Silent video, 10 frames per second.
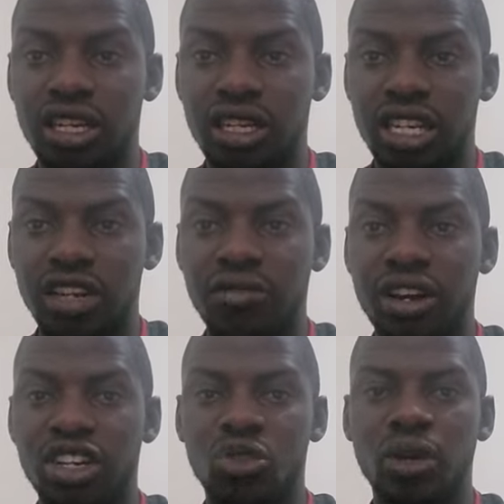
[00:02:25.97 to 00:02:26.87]

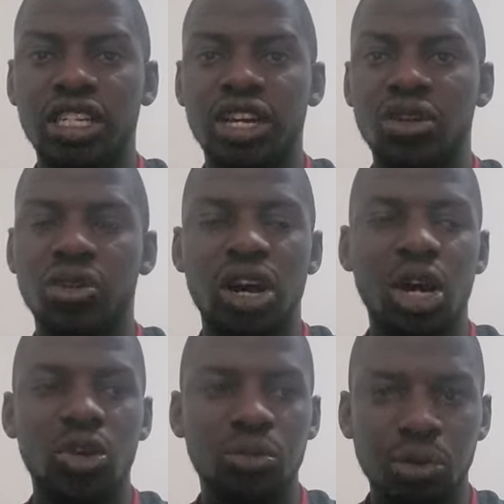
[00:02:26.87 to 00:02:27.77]
deliveries. What are your
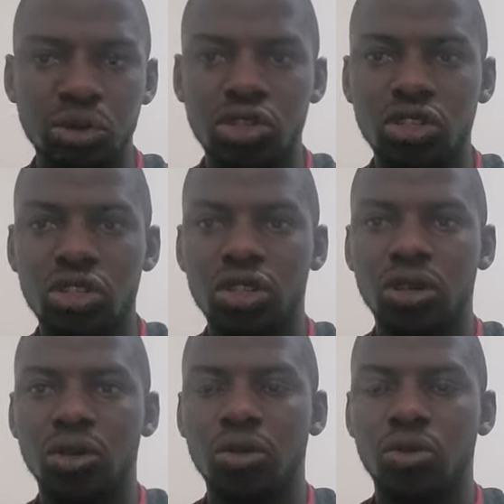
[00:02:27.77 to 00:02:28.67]
outputs?
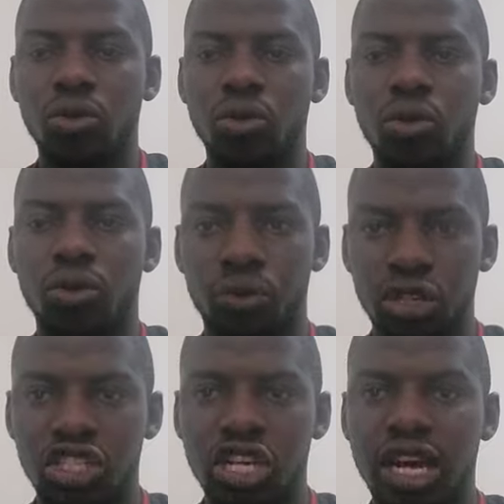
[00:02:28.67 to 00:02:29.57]

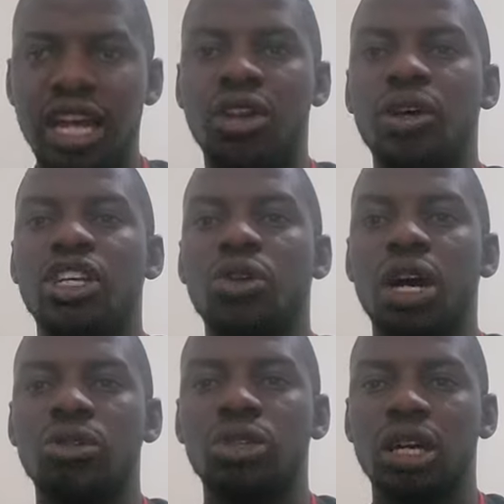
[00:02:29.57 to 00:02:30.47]
And what are your
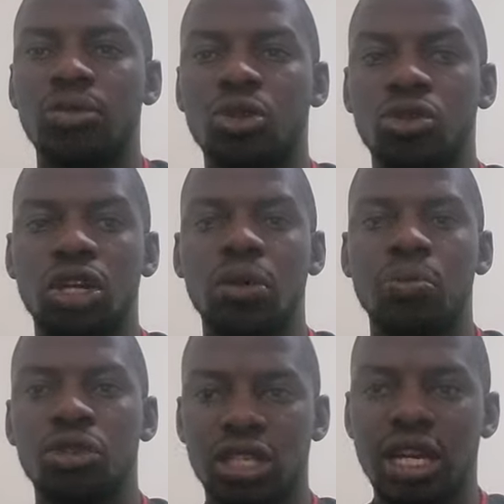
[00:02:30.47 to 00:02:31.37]
outcomes? Because
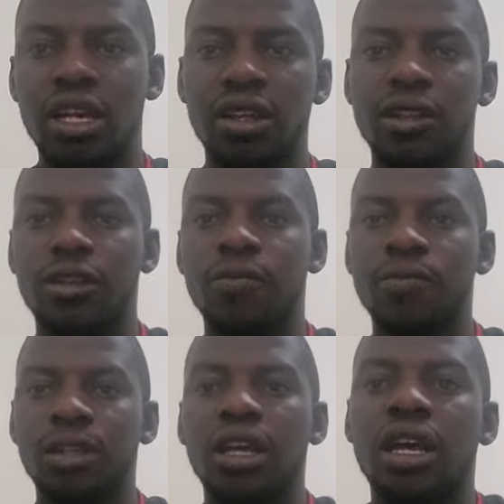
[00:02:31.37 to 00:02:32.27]
outputs
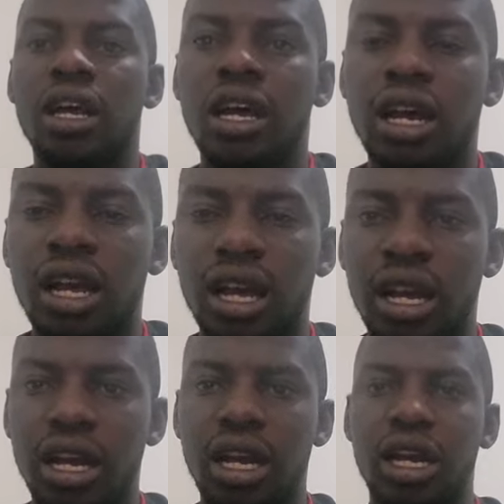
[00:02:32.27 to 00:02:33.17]

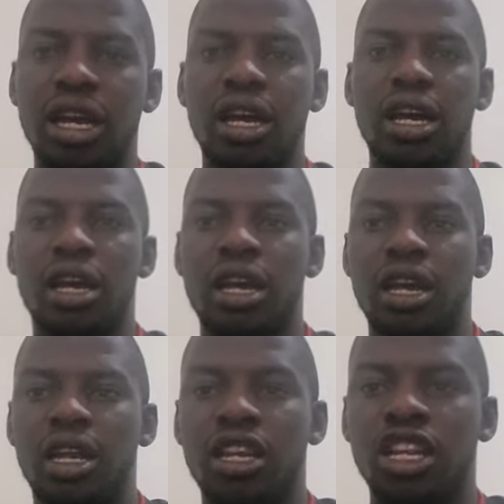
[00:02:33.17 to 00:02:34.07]
are
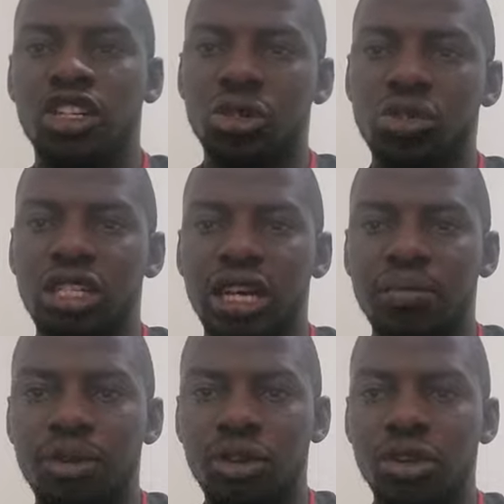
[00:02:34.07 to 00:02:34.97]
in a short time
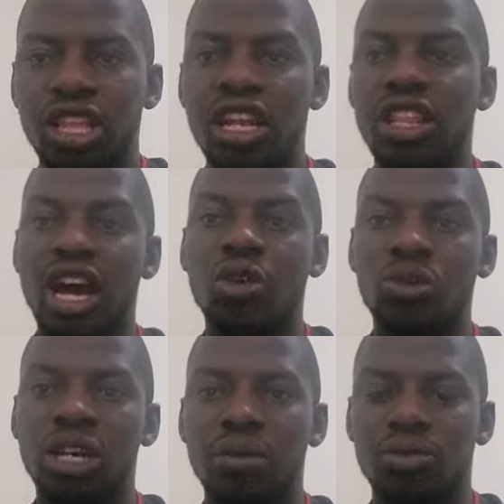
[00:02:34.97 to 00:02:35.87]
period. Then the
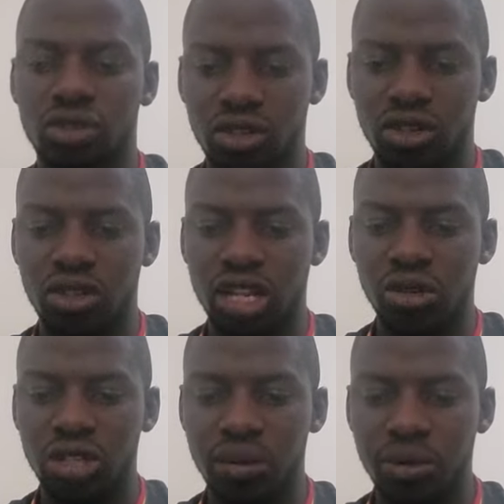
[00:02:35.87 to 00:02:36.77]
outcomes, the
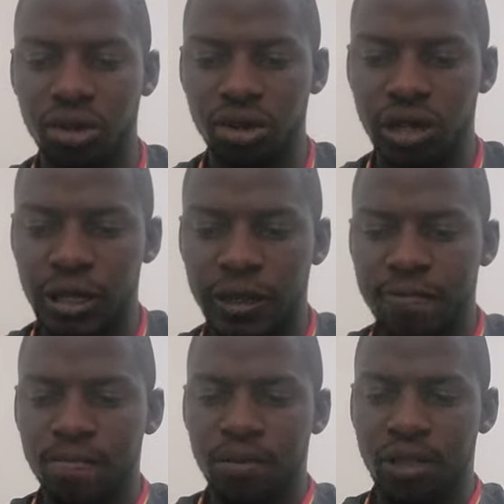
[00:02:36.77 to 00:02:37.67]
long time period.
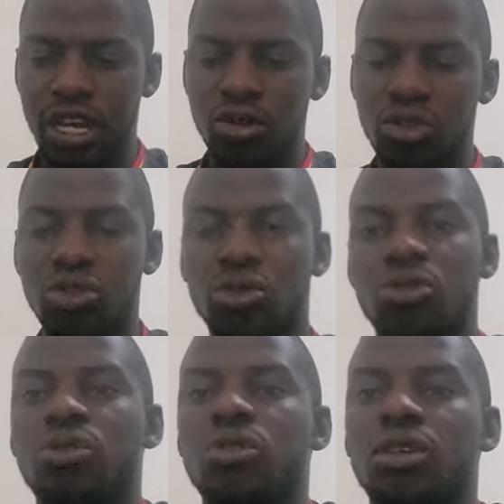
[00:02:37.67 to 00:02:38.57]
Then
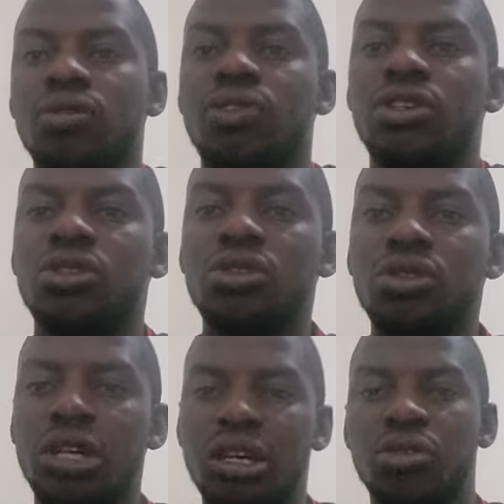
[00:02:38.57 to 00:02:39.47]
also, if at all
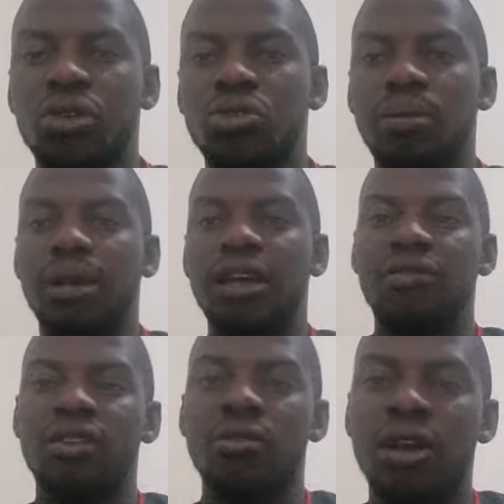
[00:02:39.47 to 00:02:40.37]
you are going to apply
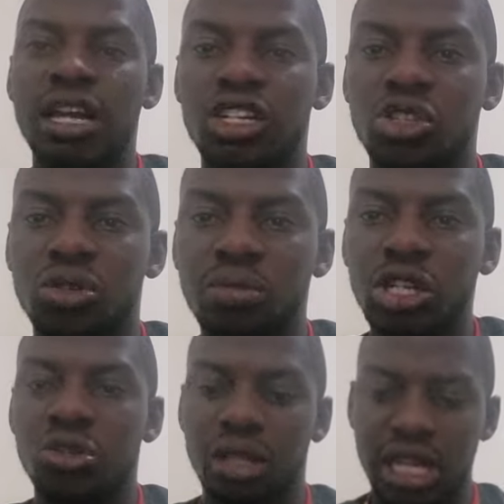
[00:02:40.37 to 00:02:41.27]
for a grant, you should make
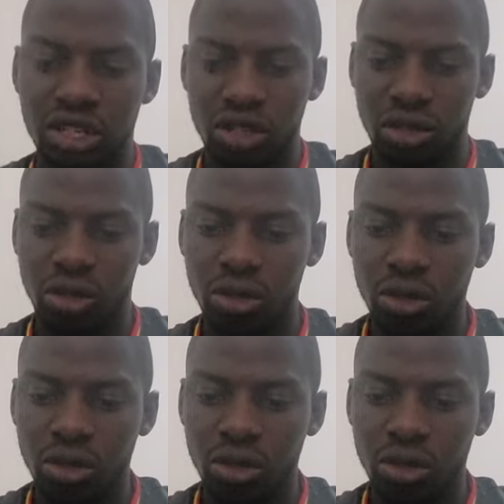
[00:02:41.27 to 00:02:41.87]
sure that your